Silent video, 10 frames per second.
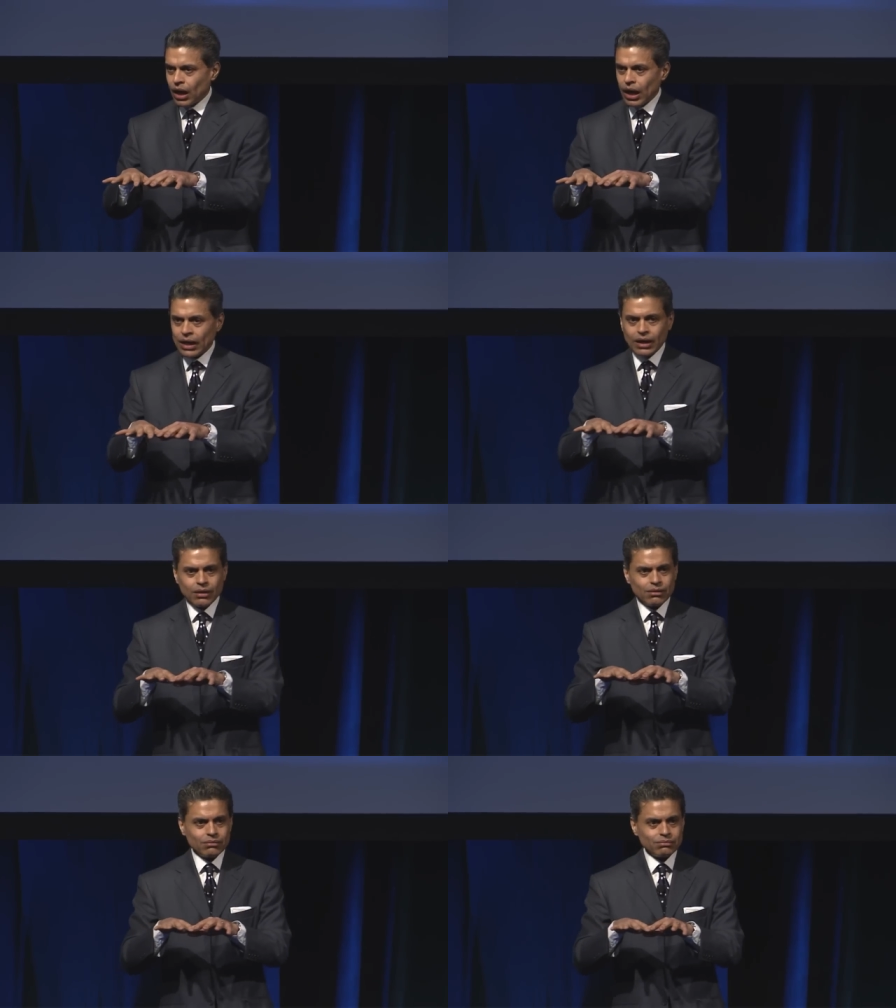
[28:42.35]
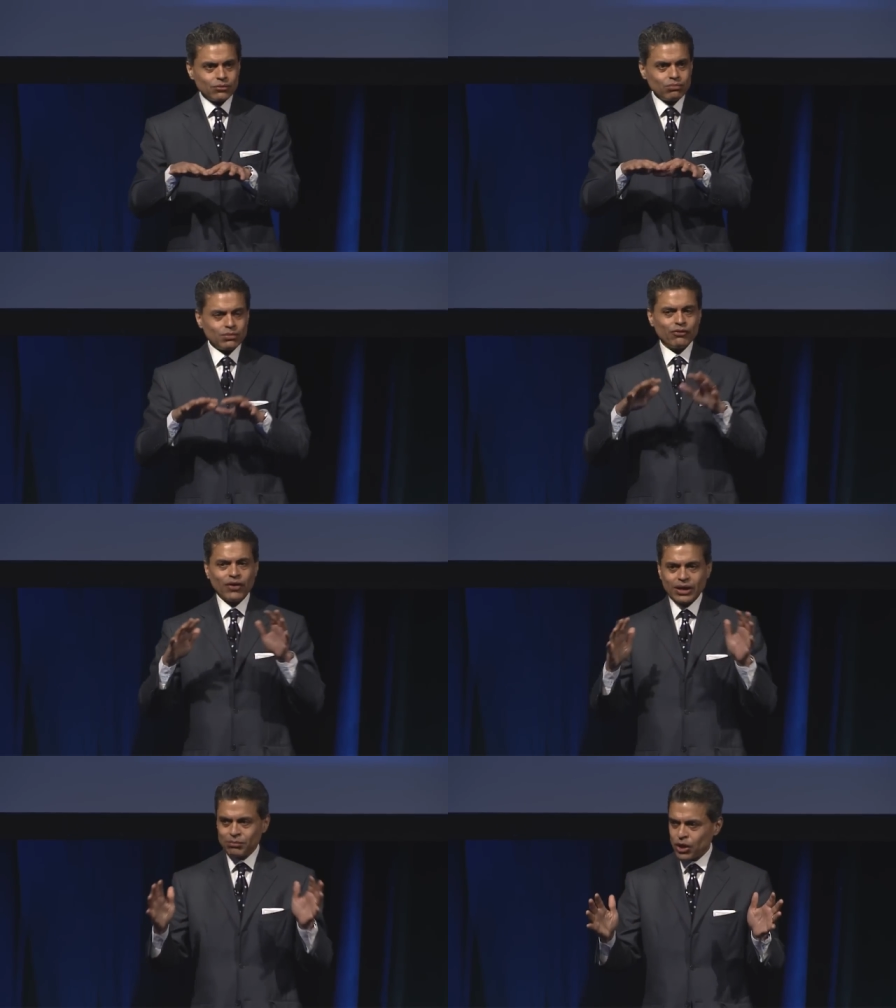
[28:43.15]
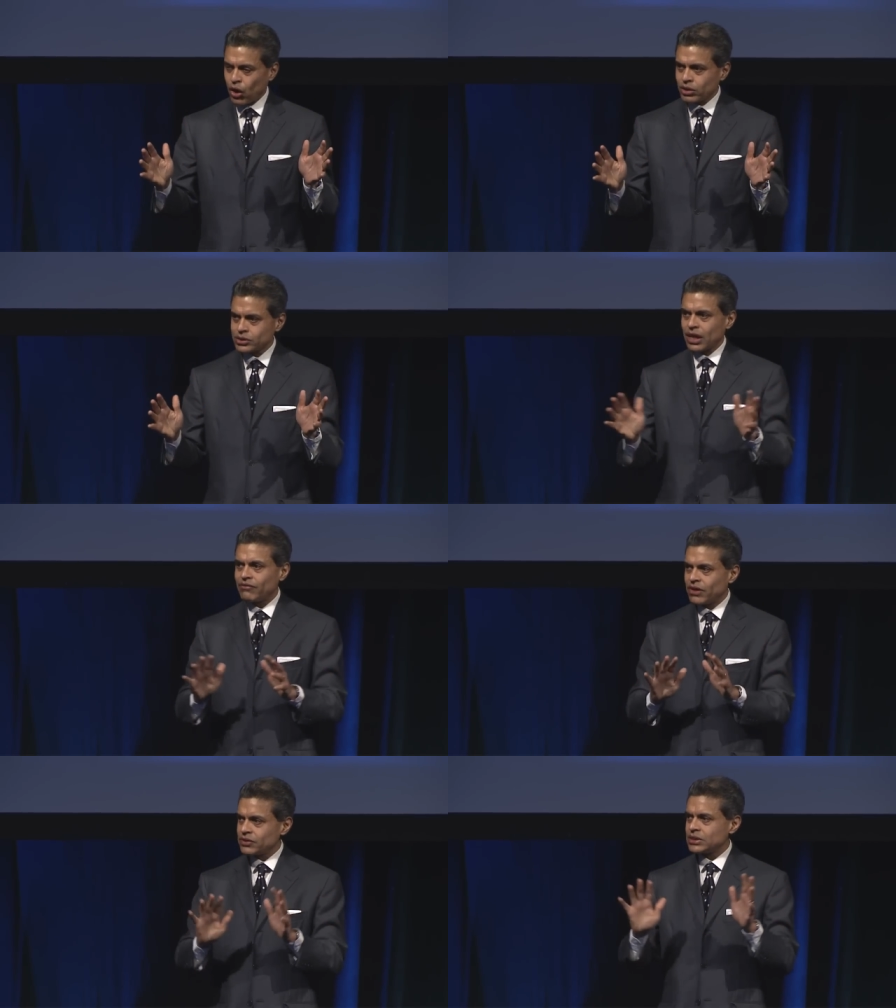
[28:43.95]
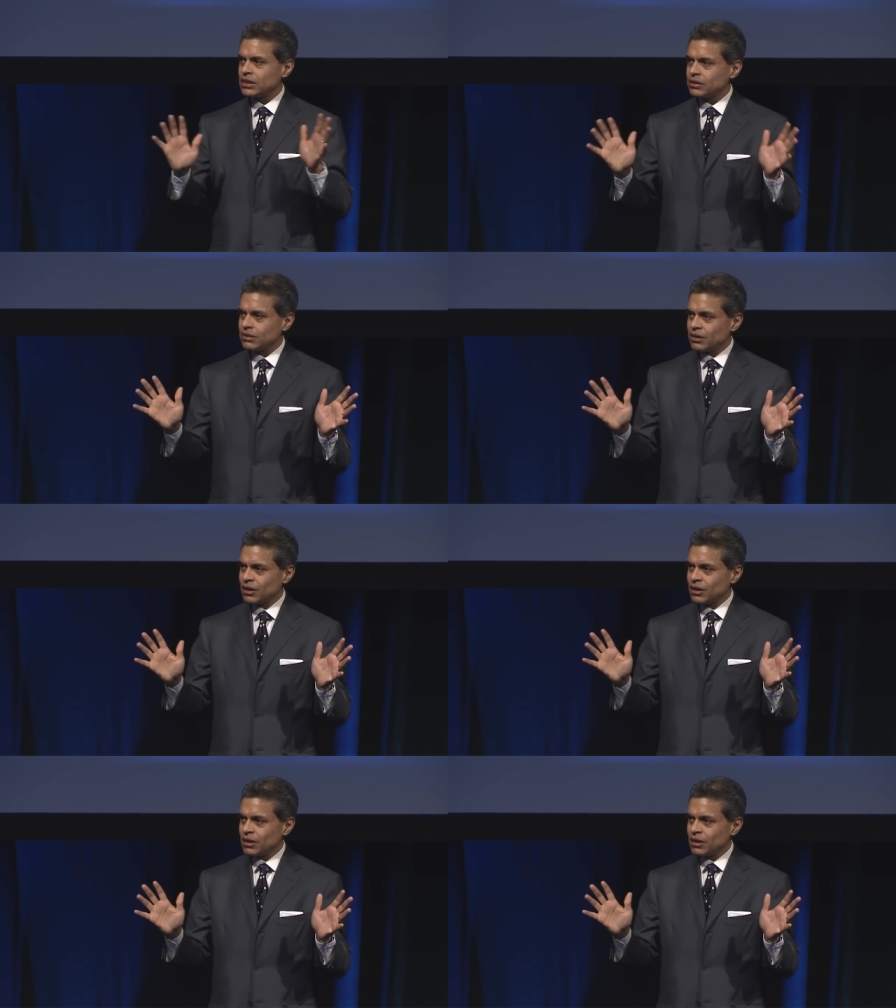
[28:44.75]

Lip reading: And if I can be honest, I have never seen